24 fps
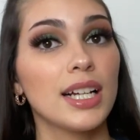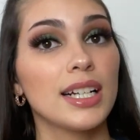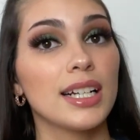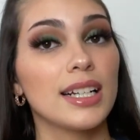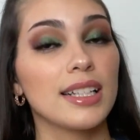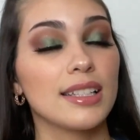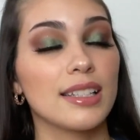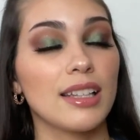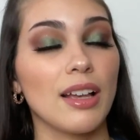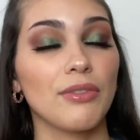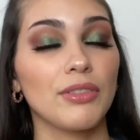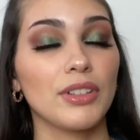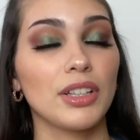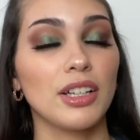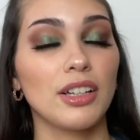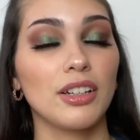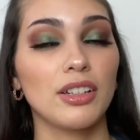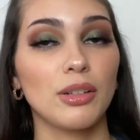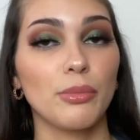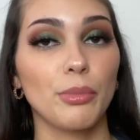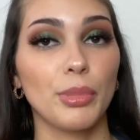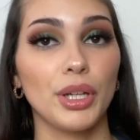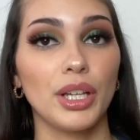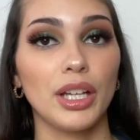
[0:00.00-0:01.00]
It's definitely
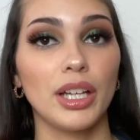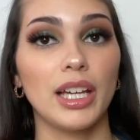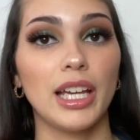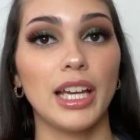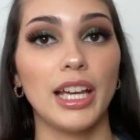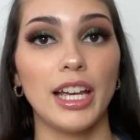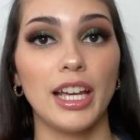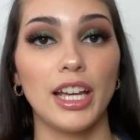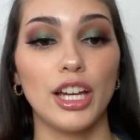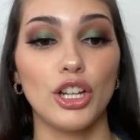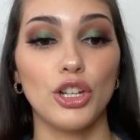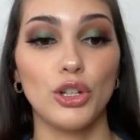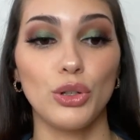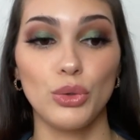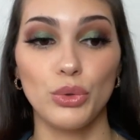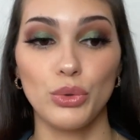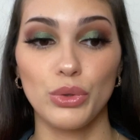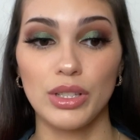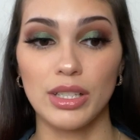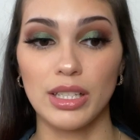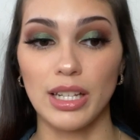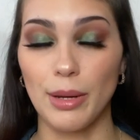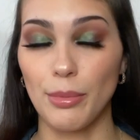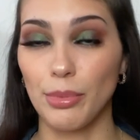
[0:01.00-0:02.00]
gonna be a new
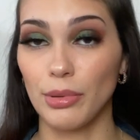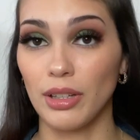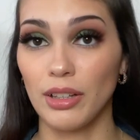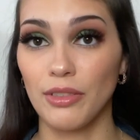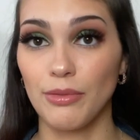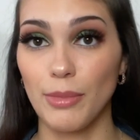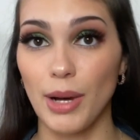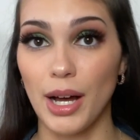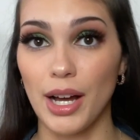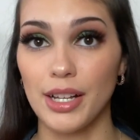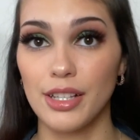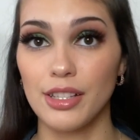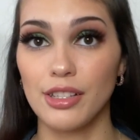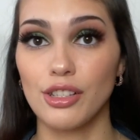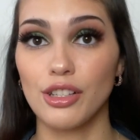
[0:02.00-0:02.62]
staple of mine.